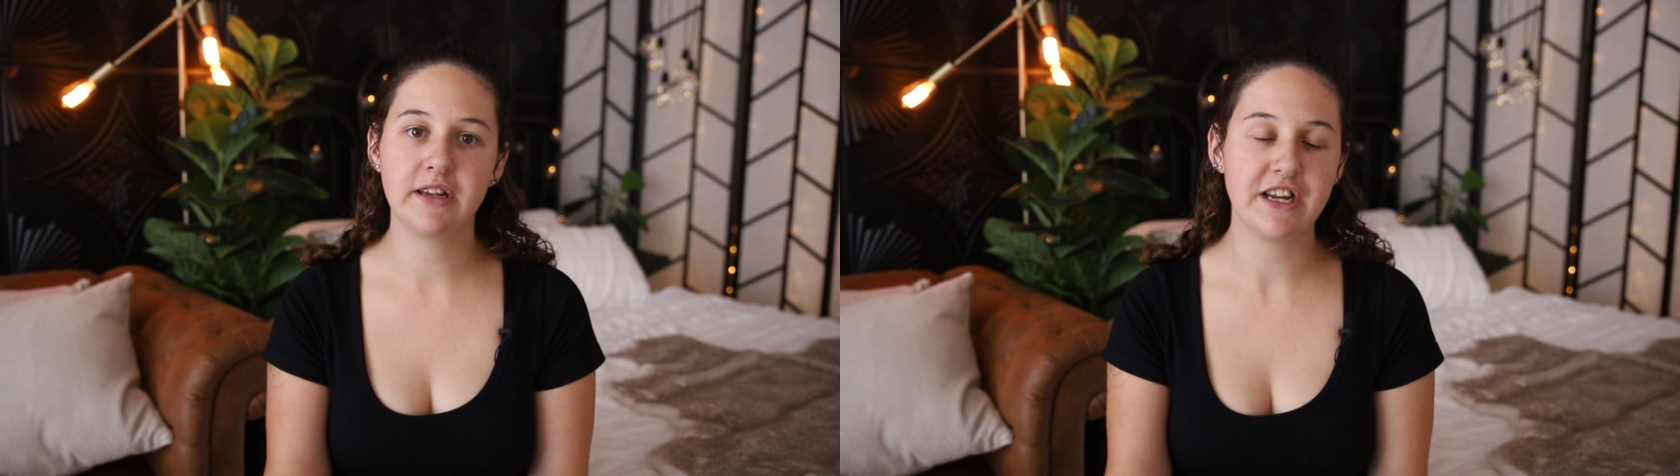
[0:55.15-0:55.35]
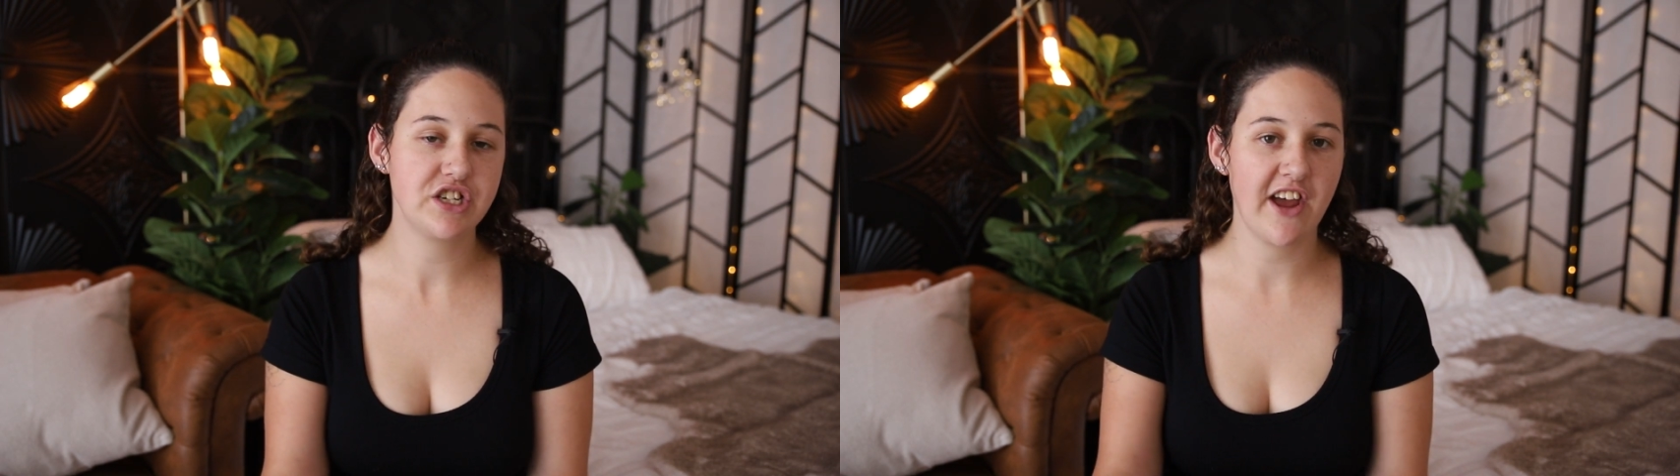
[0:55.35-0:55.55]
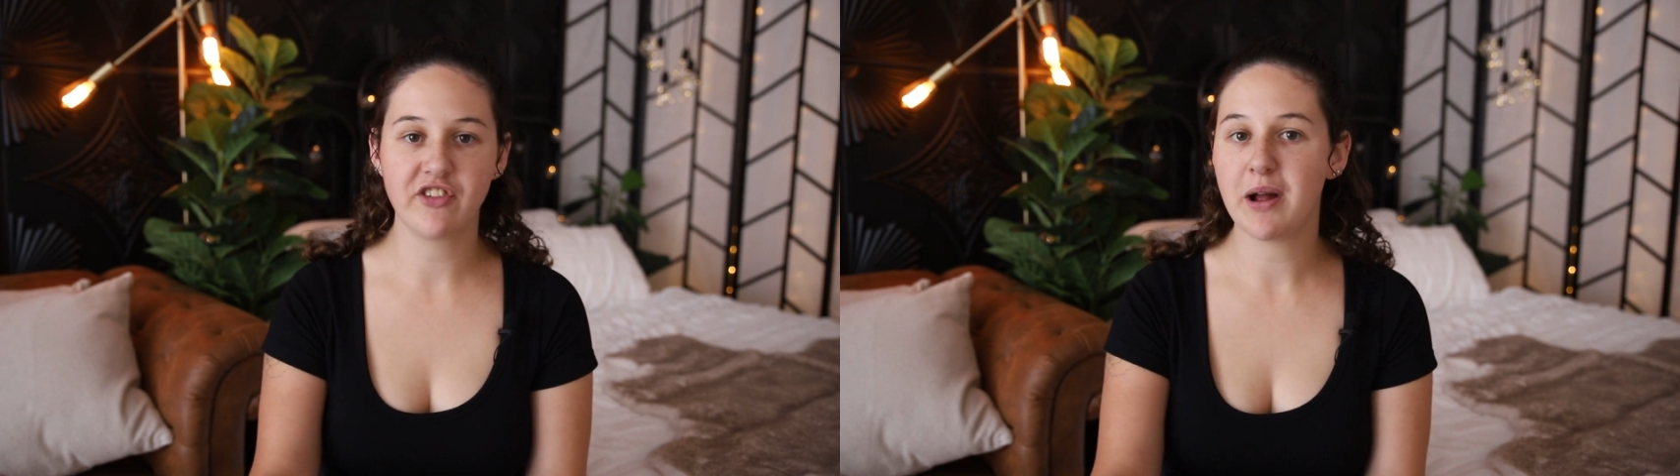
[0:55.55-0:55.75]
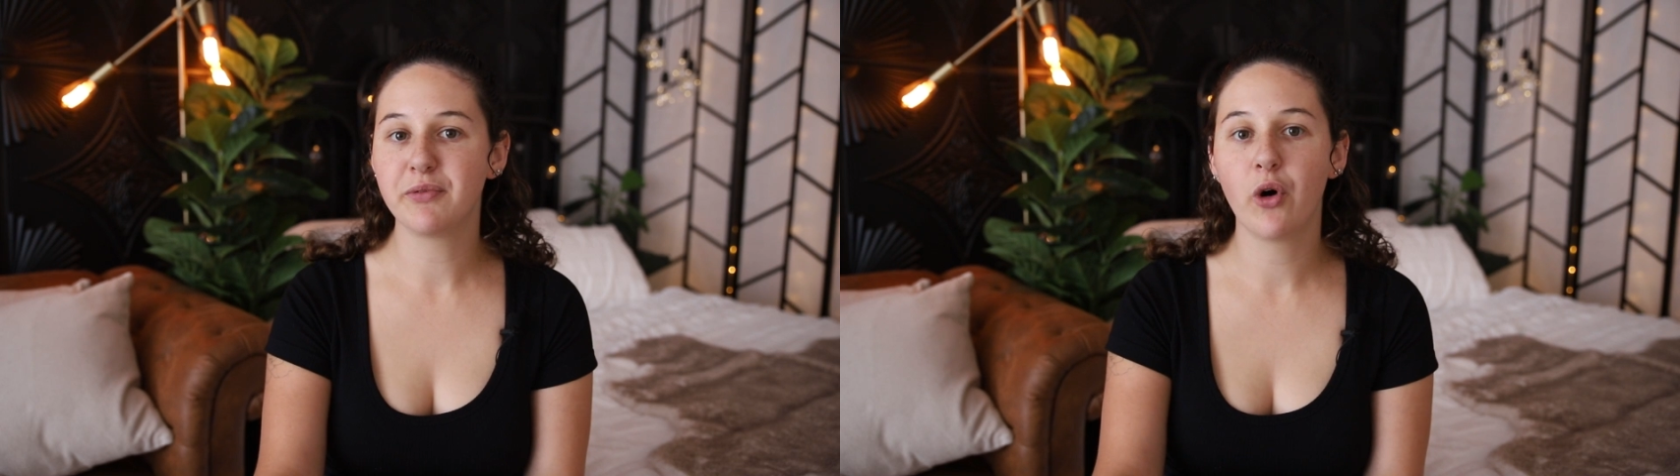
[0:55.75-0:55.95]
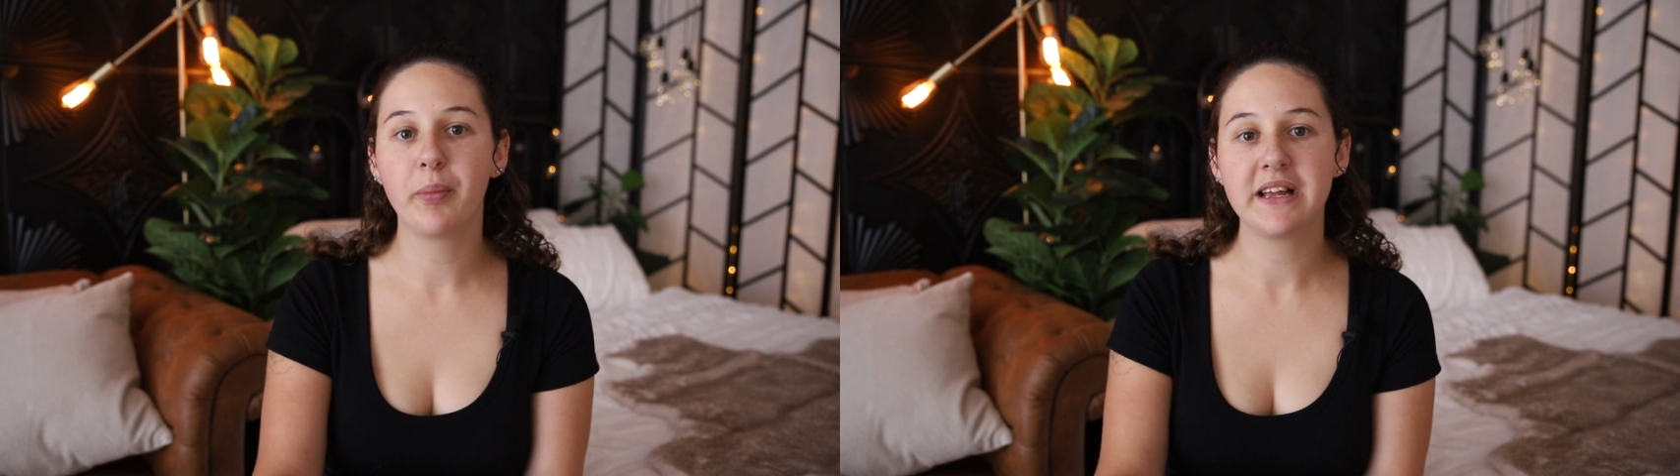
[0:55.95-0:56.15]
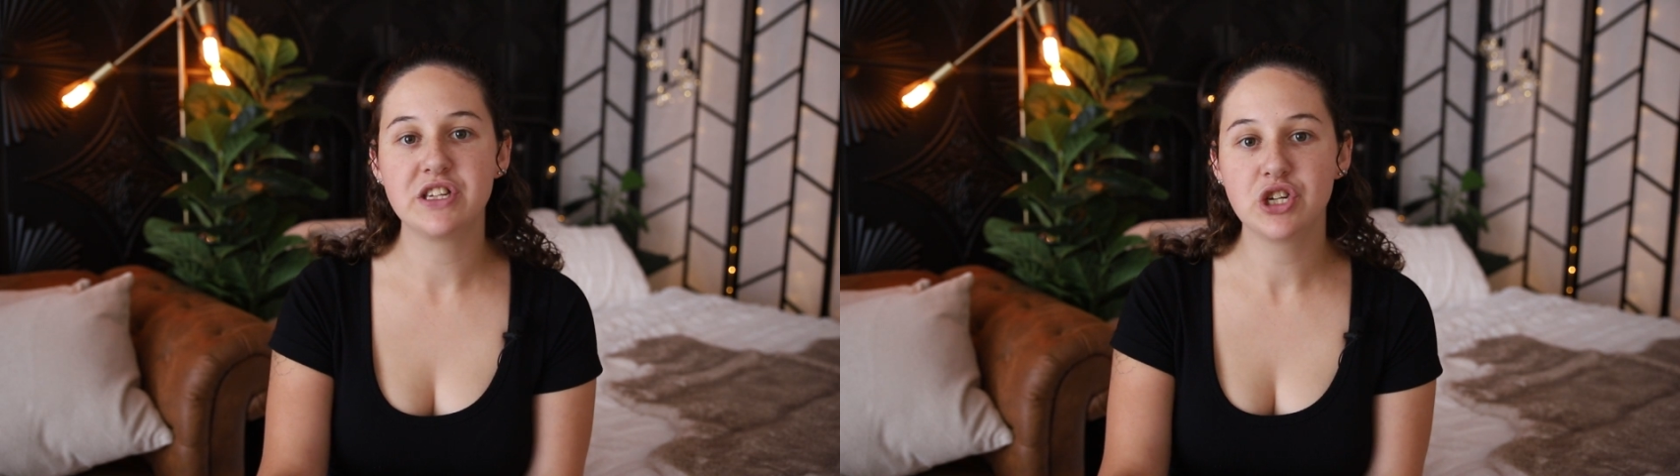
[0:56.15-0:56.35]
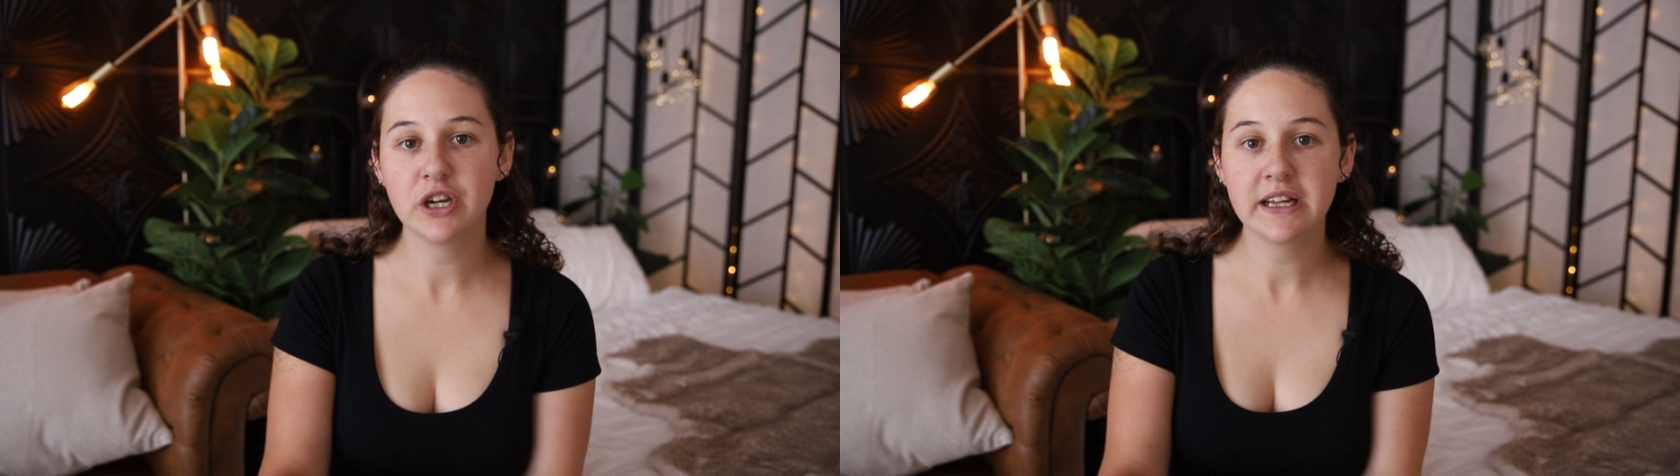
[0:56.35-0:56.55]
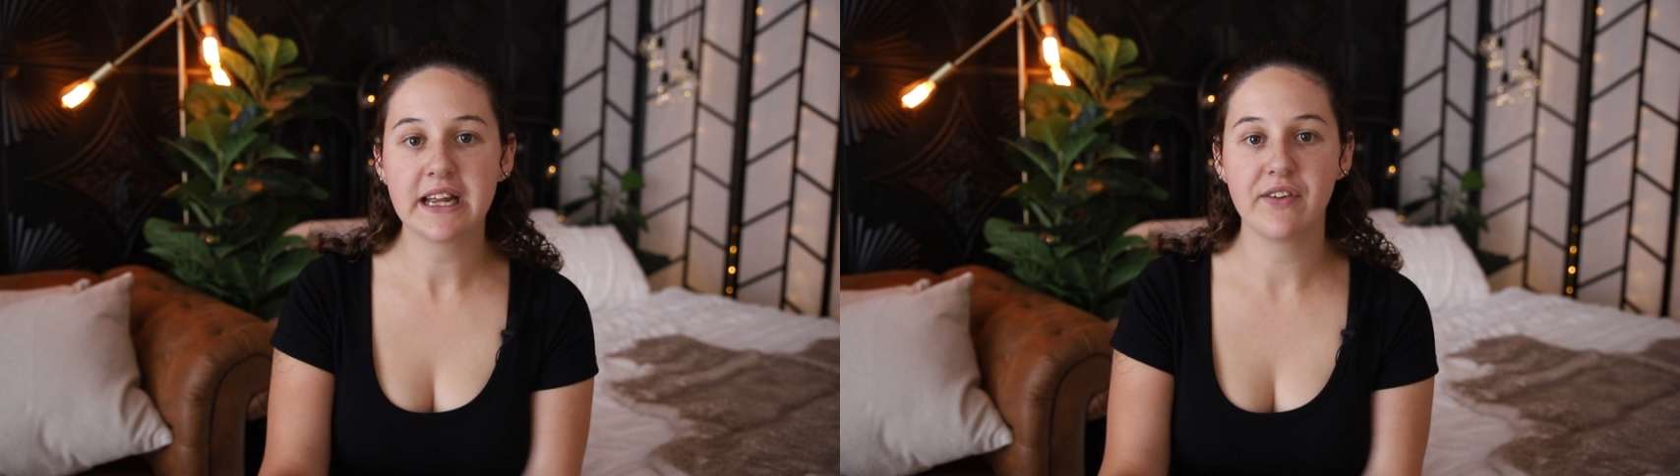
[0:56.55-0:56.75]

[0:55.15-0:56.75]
need to shave the nut before, please do it.